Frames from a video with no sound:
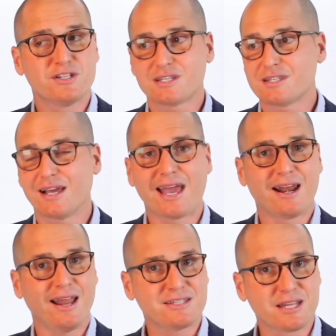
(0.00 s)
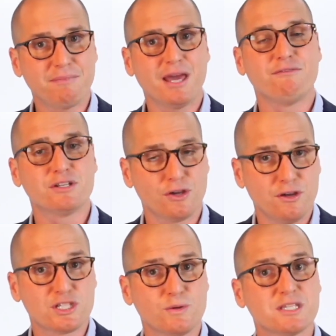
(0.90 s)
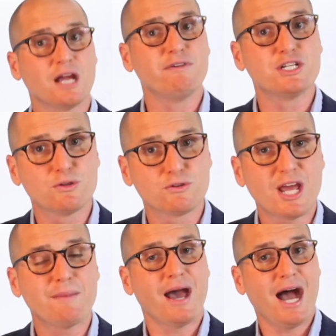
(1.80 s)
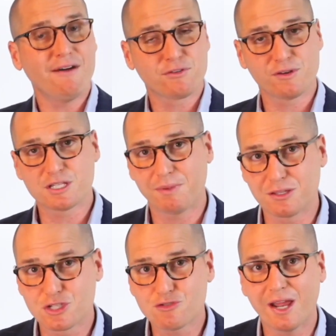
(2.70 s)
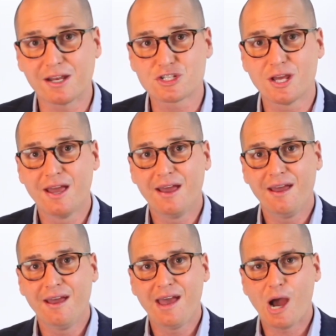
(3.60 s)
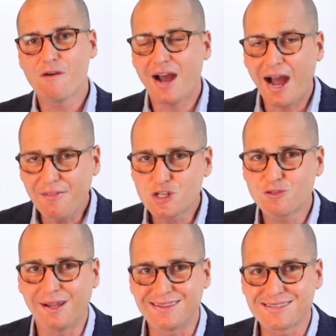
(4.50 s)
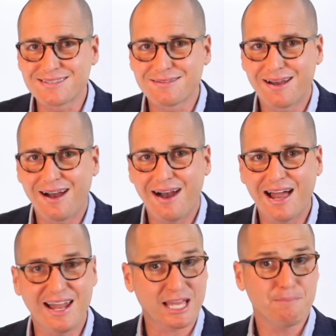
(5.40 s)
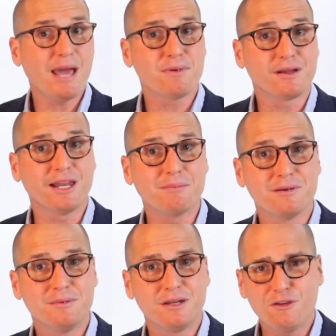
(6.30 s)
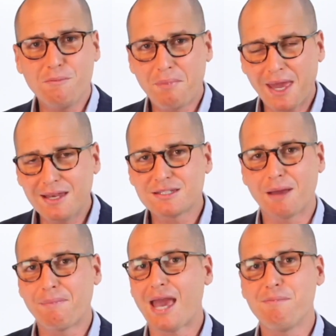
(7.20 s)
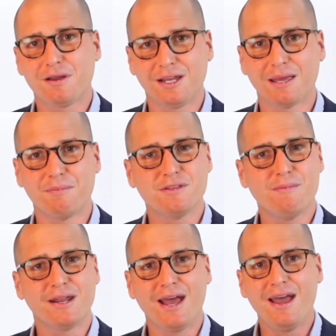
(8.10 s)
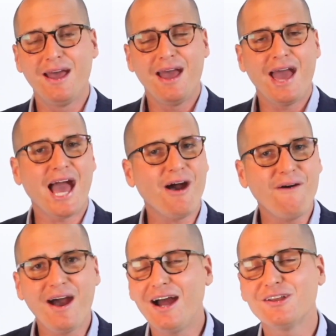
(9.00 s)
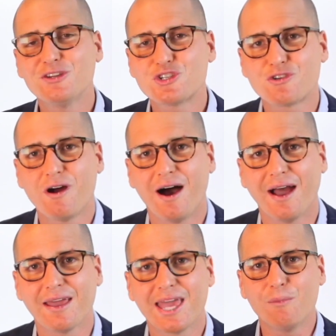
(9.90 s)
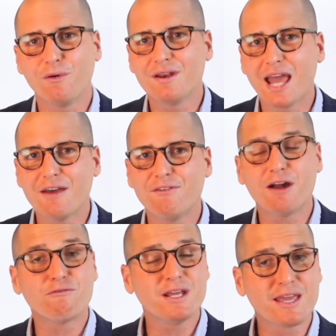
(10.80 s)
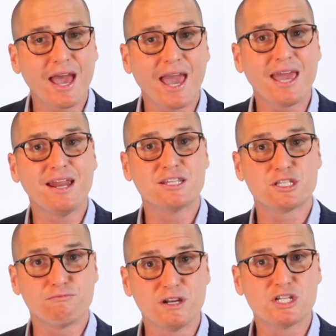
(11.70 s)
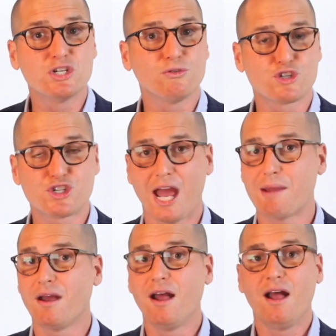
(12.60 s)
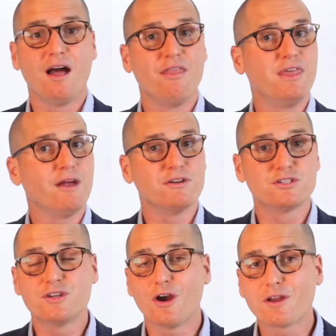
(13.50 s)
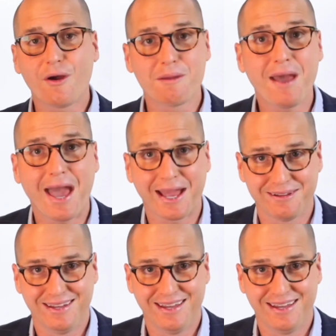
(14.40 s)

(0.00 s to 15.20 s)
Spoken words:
just like an elastic band returns to its original shape after it's been stretched. However, other trends are like a paperclip. And if you bend a paperclip, no matter how hard you try, it will never regain its original shape. There is no going back.